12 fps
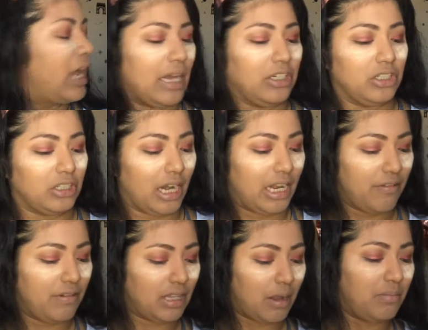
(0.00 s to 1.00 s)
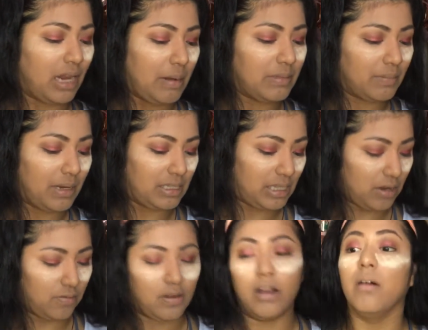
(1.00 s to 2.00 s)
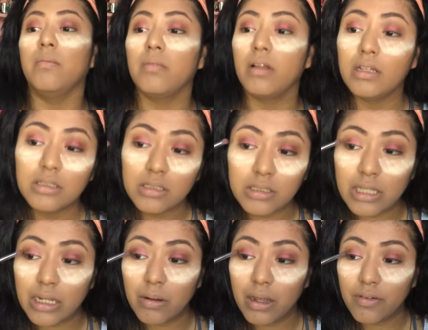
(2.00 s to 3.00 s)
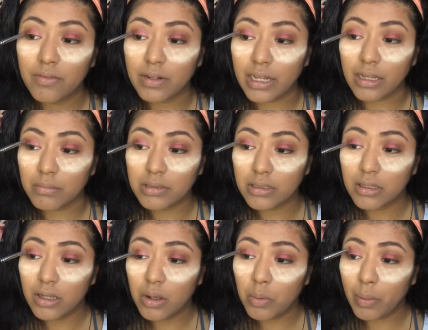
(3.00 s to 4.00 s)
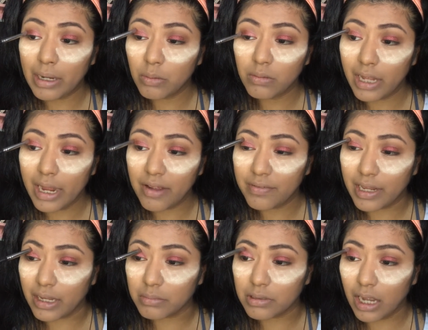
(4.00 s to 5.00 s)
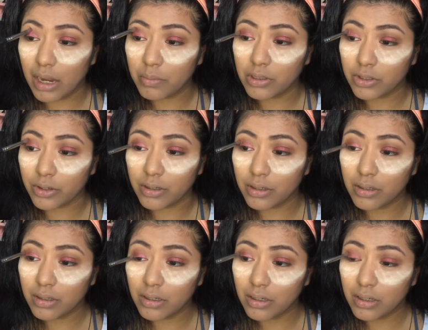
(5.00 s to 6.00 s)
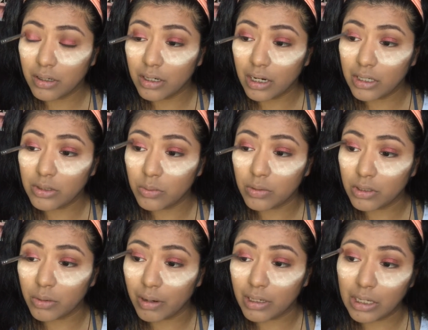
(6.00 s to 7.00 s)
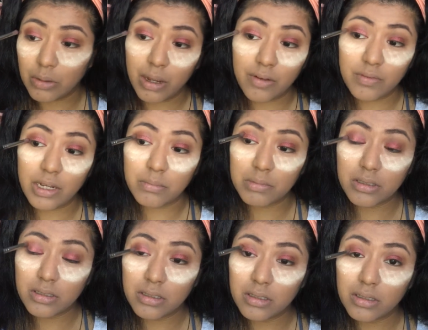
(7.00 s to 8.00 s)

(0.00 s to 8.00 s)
should start giving them names myself, huh? Since they don't have names. Why don't they have names? I wonder. I do wonder why they don't have names.